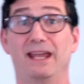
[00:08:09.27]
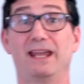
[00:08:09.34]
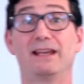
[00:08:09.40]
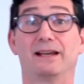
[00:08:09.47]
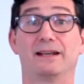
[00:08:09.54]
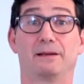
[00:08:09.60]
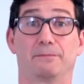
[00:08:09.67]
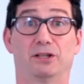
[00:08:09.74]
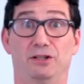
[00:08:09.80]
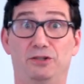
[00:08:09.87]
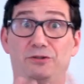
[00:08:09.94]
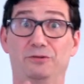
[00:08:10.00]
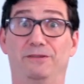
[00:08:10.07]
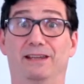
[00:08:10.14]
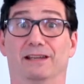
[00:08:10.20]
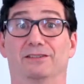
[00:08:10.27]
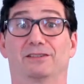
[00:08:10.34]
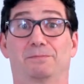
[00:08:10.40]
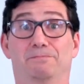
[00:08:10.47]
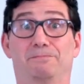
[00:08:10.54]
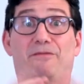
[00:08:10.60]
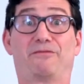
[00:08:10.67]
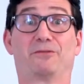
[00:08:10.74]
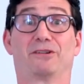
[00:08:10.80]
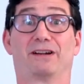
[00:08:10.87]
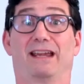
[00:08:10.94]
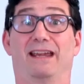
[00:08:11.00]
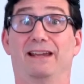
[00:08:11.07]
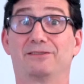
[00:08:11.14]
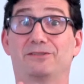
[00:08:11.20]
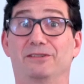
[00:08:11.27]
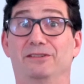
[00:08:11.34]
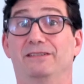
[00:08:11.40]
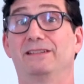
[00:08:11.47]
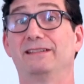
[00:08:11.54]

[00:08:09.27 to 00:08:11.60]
Hang on, I'm gonna do this before I answer you.